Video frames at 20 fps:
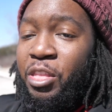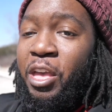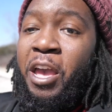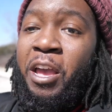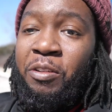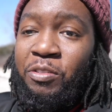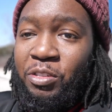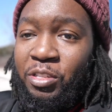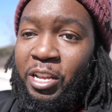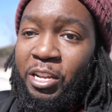
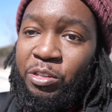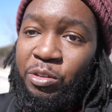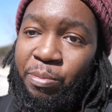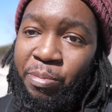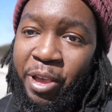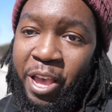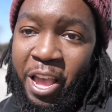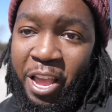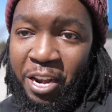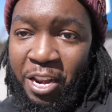interest that you're
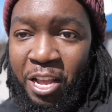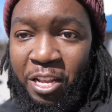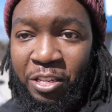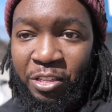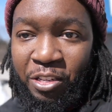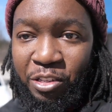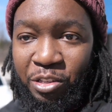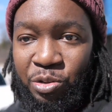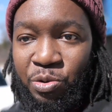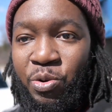paying
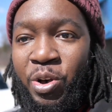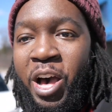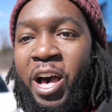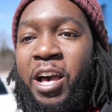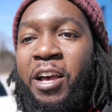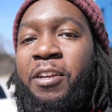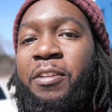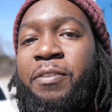isn't too high.